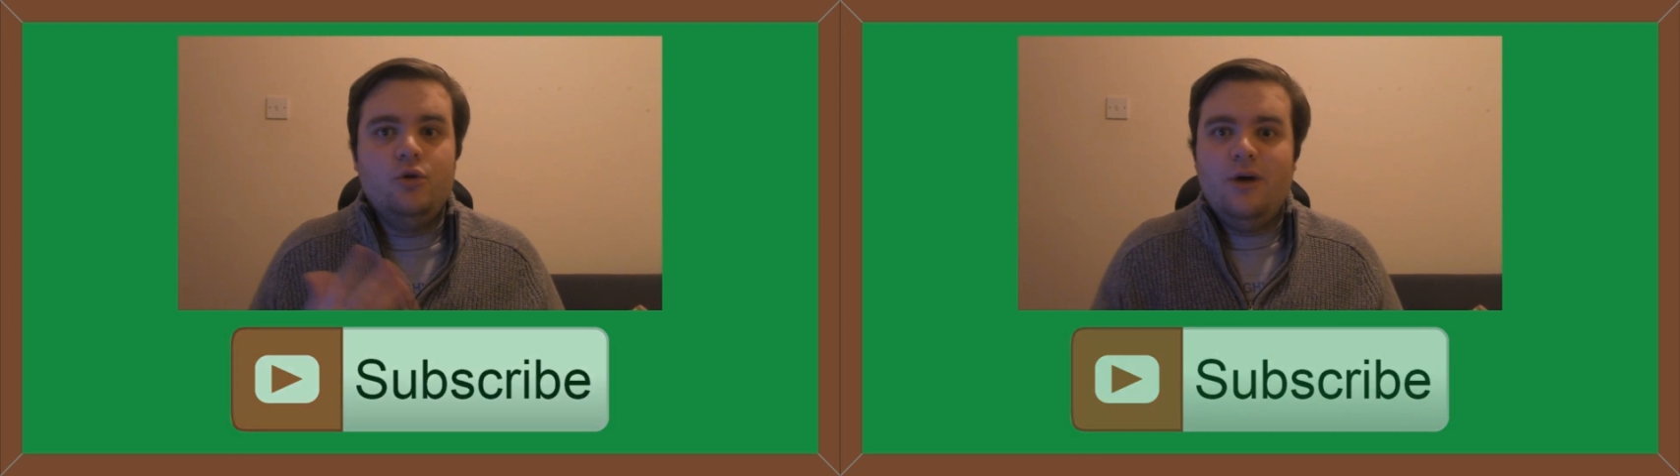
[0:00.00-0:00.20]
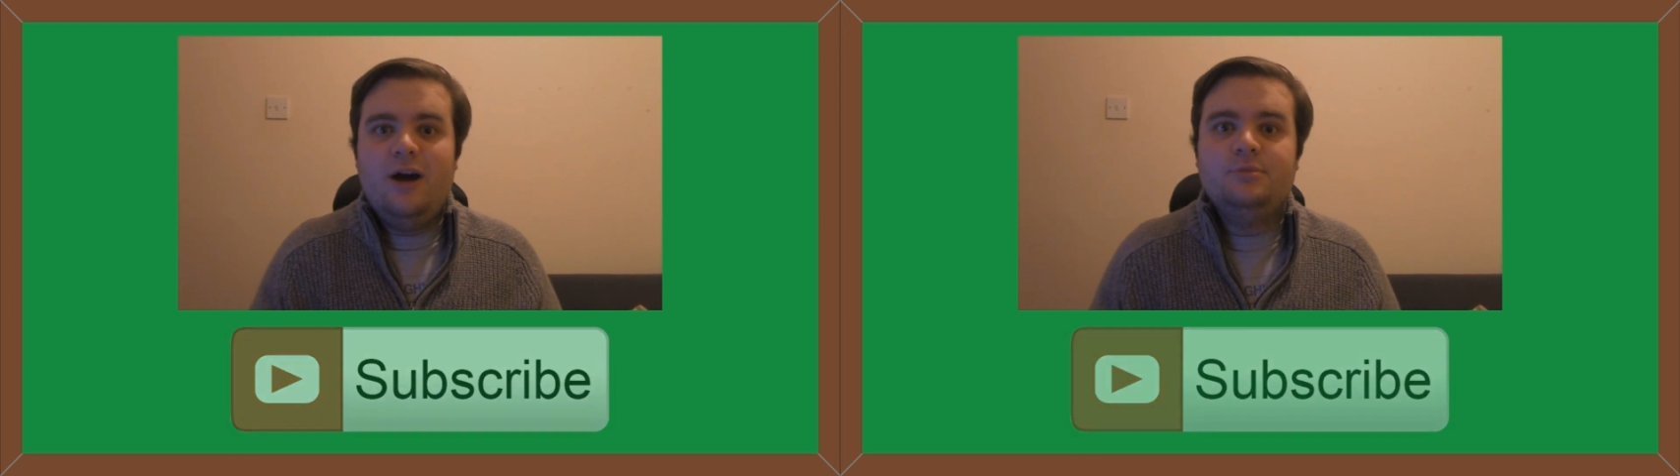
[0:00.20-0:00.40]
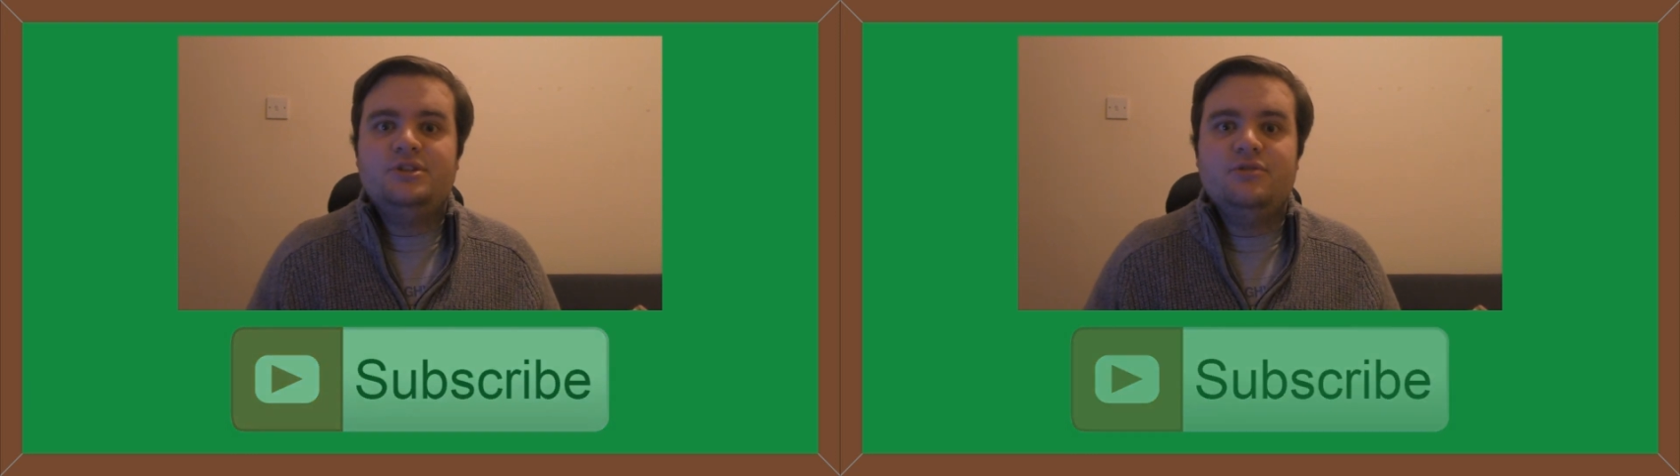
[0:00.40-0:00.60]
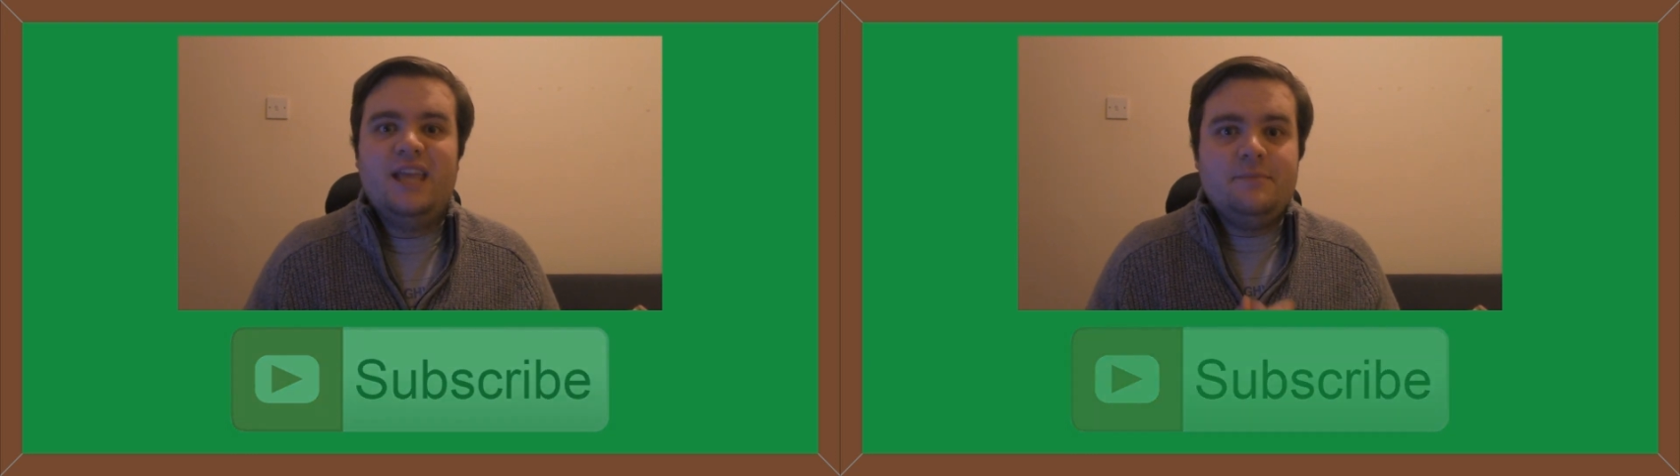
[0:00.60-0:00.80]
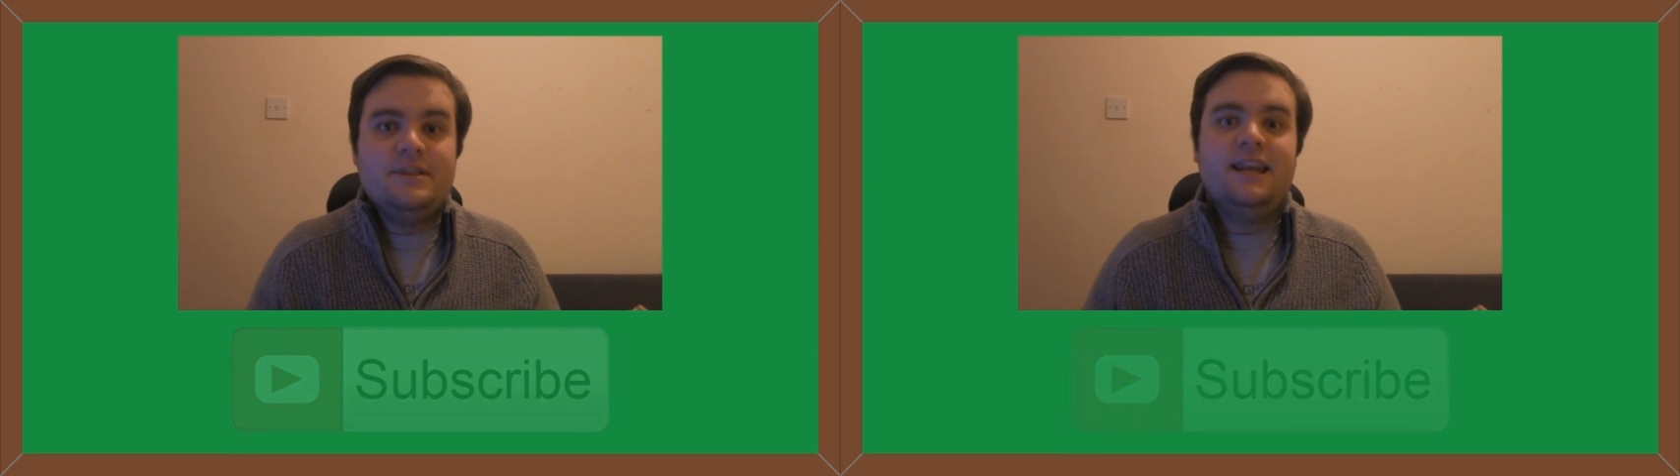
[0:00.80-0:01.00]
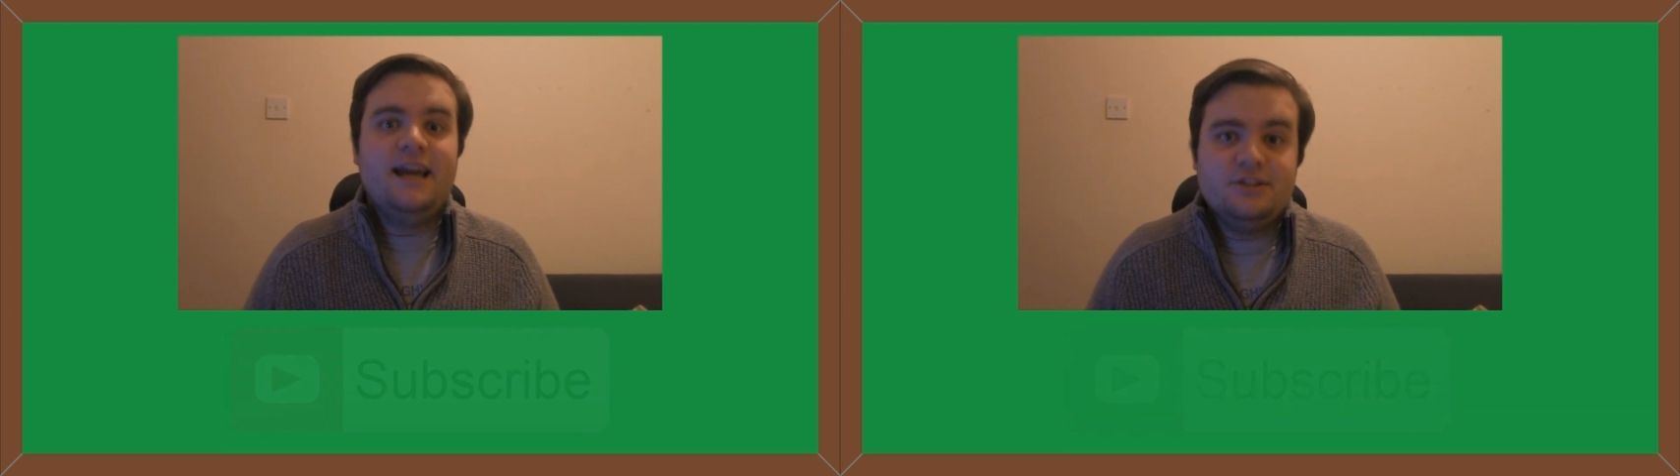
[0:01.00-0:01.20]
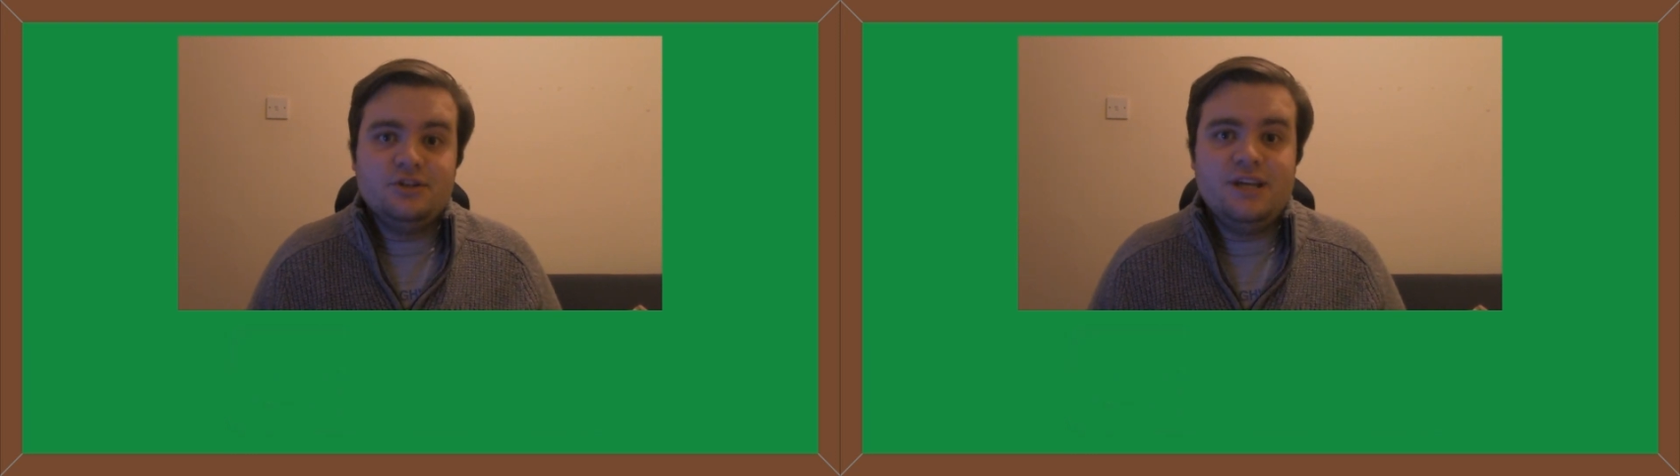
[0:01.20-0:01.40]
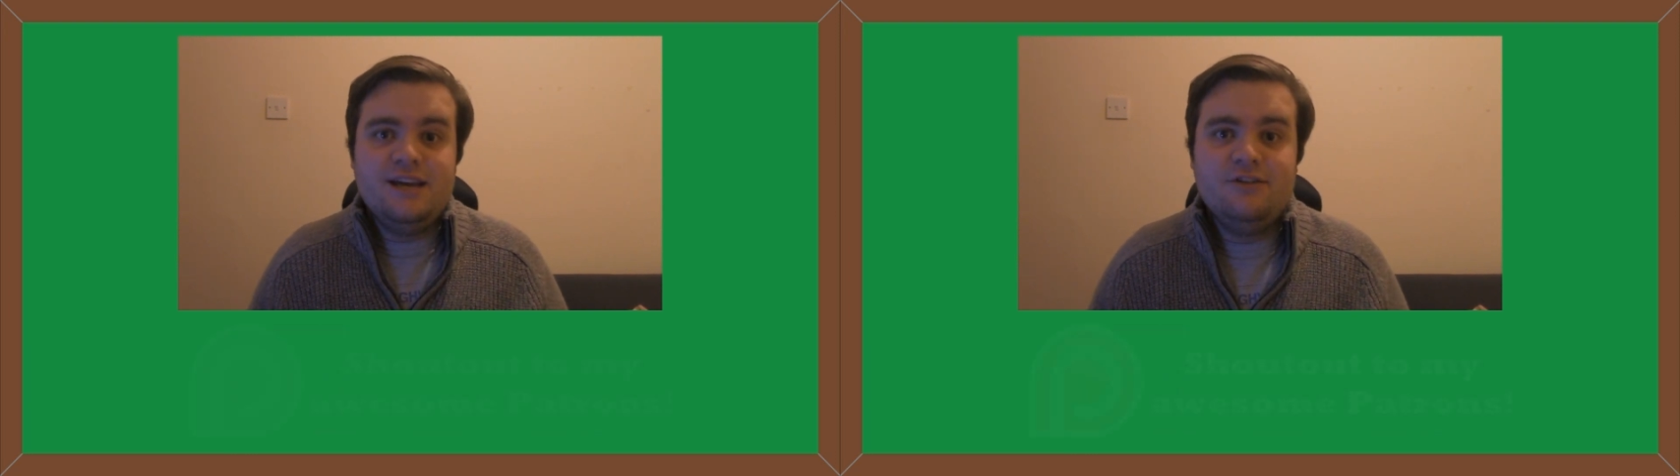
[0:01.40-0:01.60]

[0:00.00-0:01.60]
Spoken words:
help to keep the lights on here